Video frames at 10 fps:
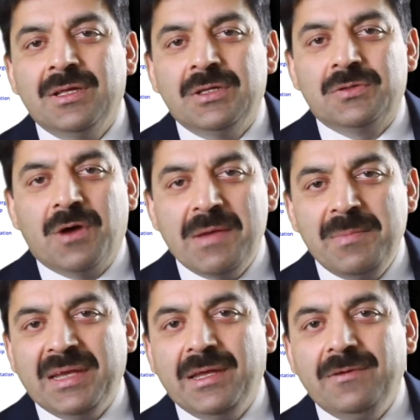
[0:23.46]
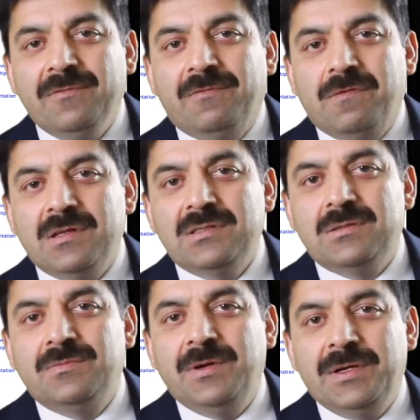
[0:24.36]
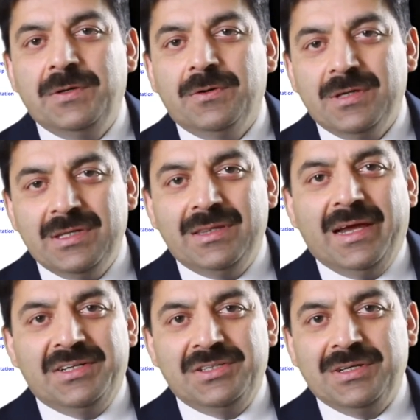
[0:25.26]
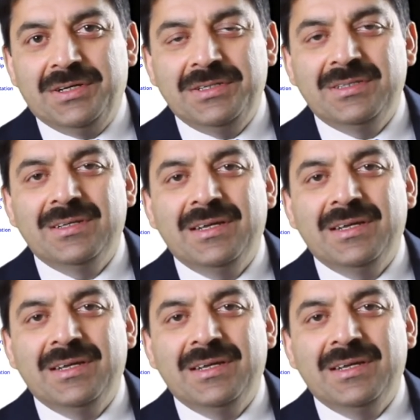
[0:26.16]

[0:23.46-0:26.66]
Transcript: So I'm making first video in that series.